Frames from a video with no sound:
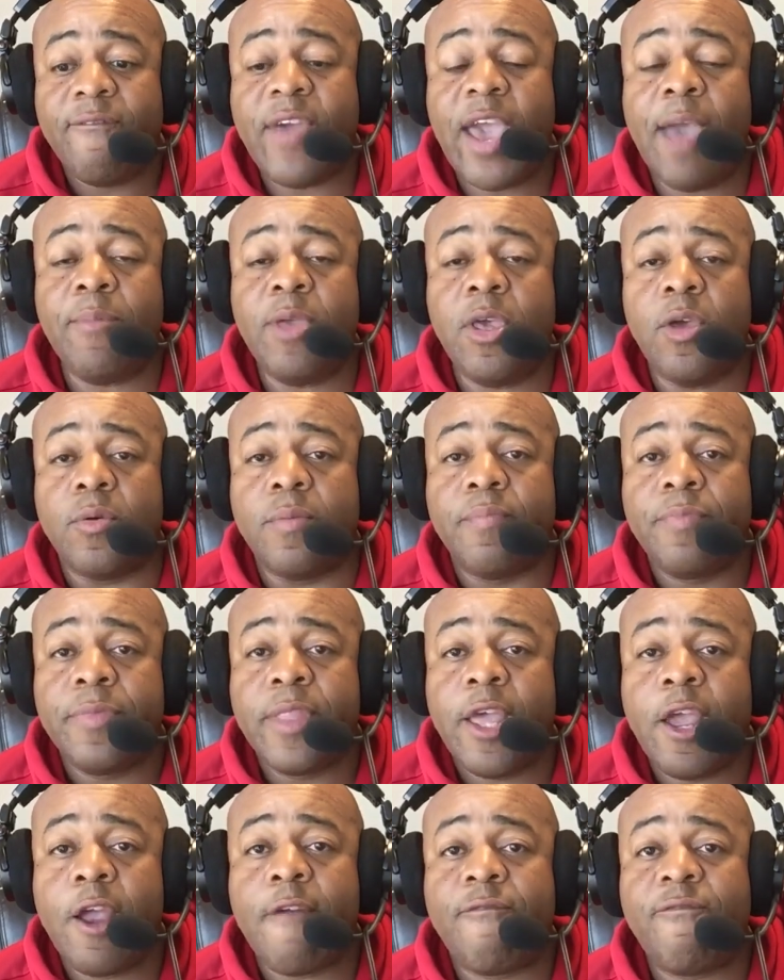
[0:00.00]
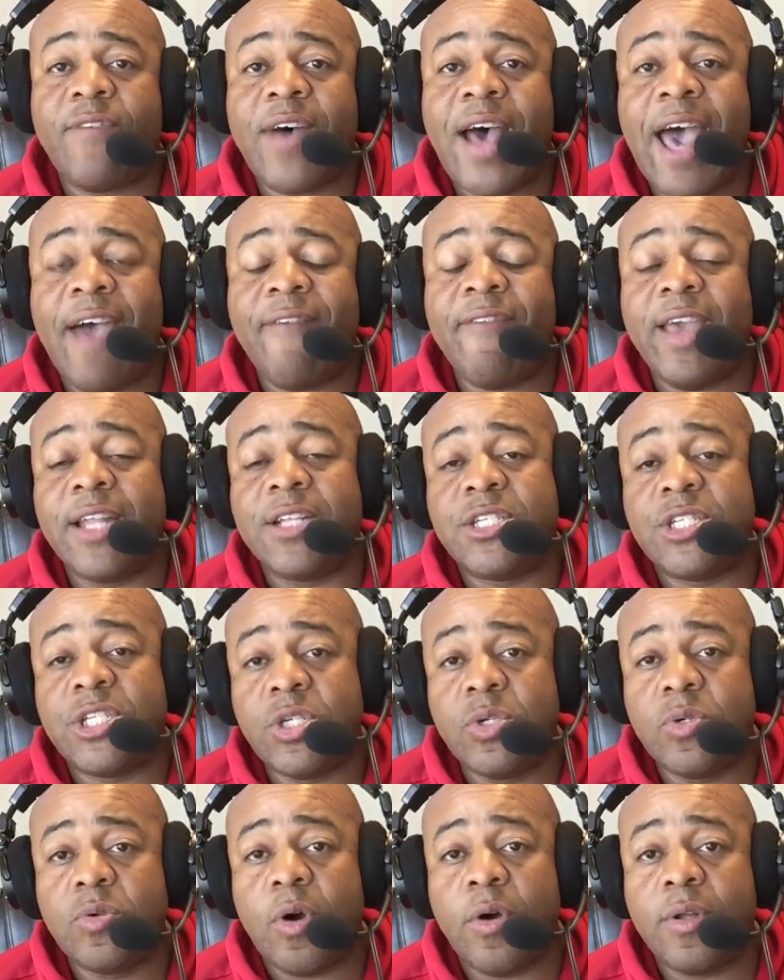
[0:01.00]
FAMU, they are 5 and
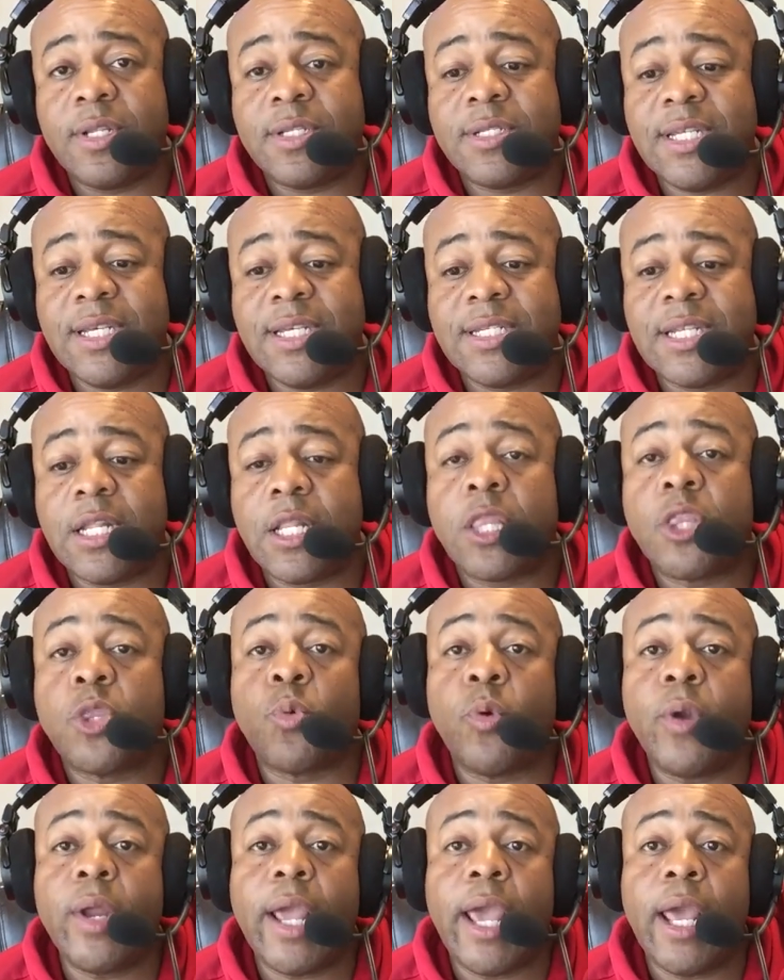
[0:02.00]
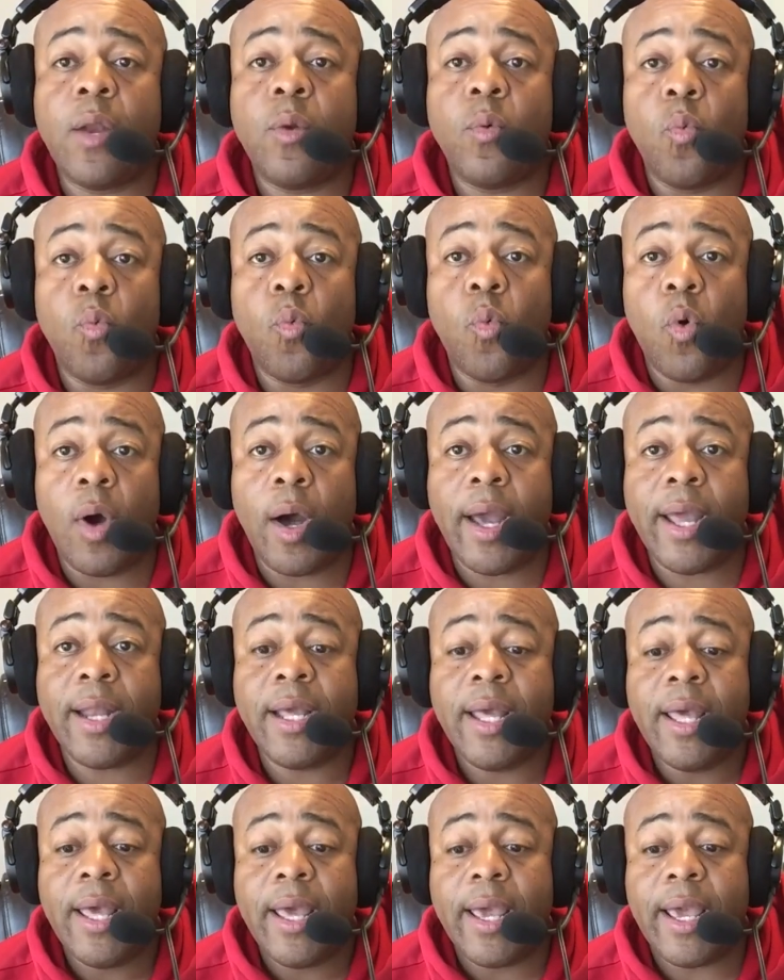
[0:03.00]
two on the season, 3 and
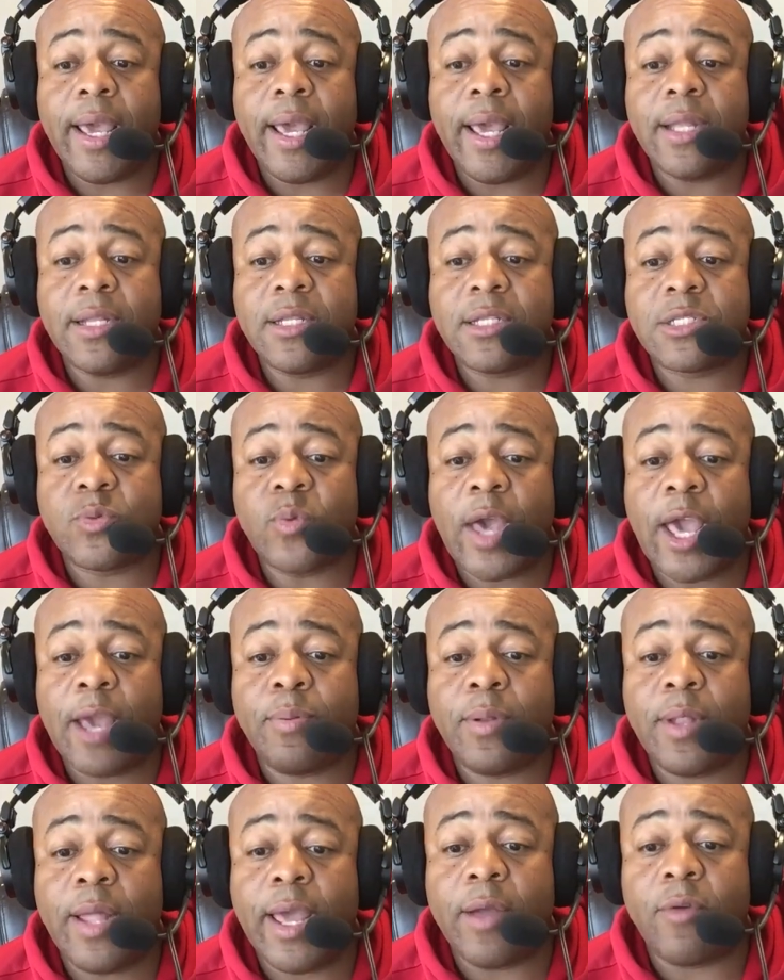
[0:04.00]
one in SWAC play.